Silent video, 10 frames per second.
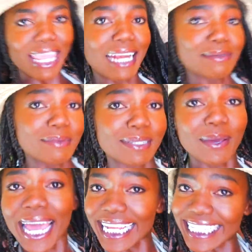I'm gonna be
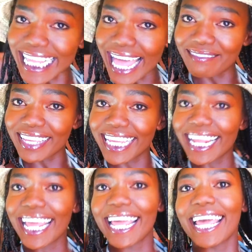
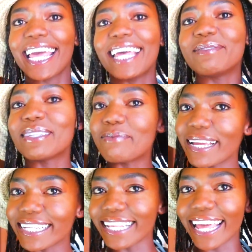27. I'm super
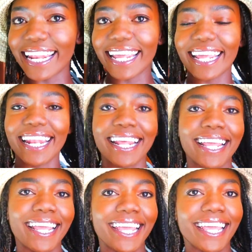excited.
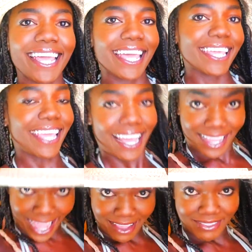Yeah,
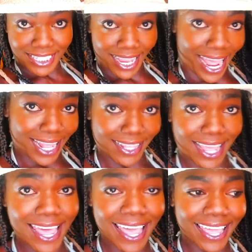I have this hat.
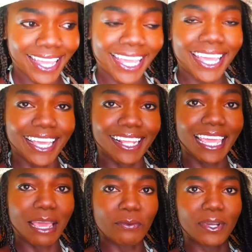It
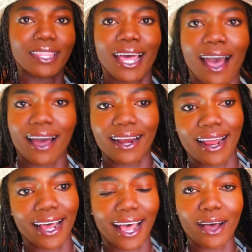came with
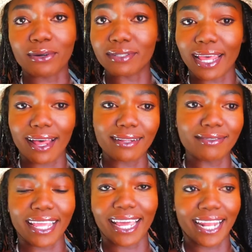our hotel.
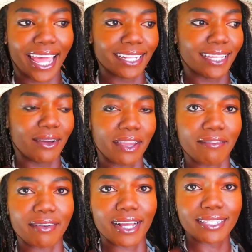They had hats out
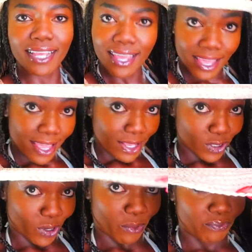here for us.
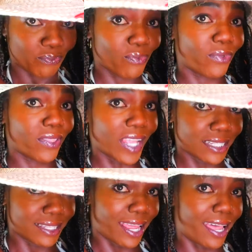So
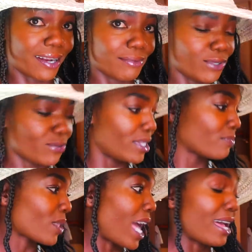that's the hat I'm
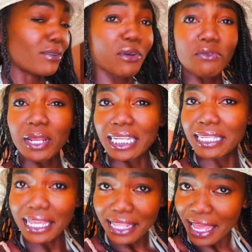using. I don't know if we can
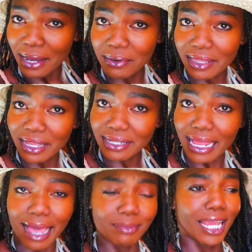take the hat with us.
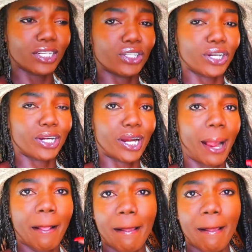I'm not sure.